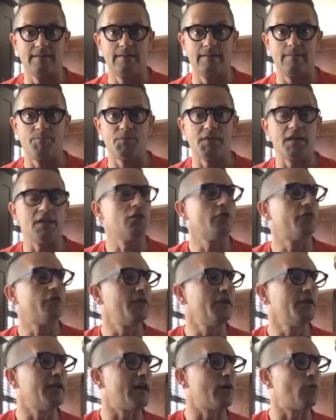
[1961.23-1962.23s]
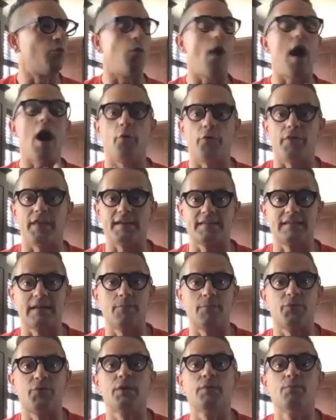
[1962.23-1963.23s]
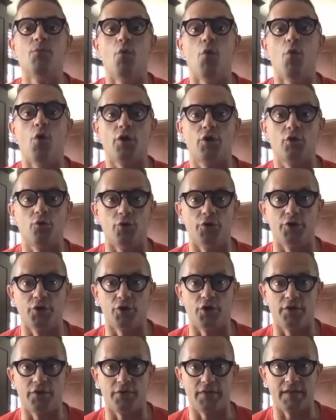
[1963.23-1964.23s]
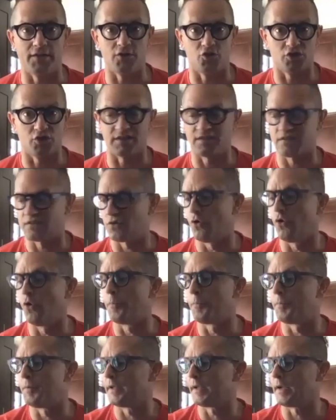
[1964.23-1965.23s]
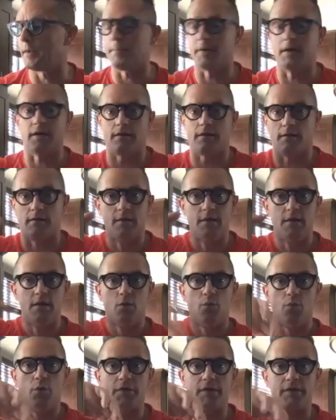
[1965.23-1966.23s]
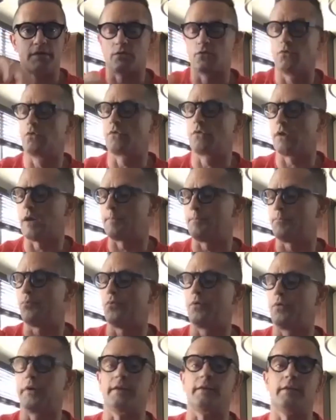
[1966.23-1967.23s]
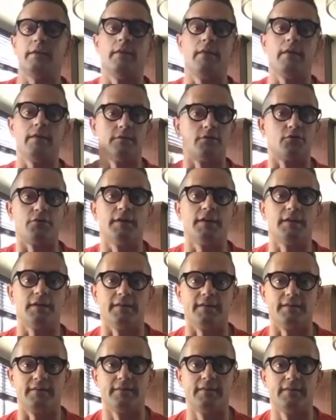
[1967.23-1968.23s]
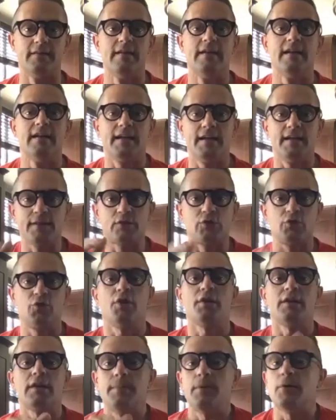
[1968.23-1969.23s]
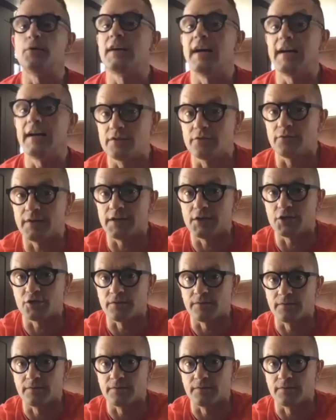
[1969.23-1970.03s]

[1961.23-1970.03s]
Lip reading: And you feel like, wow, there's something more going on than just opening a bottle with a screw cap, pouring it in there and drinking it. It's not about hydration.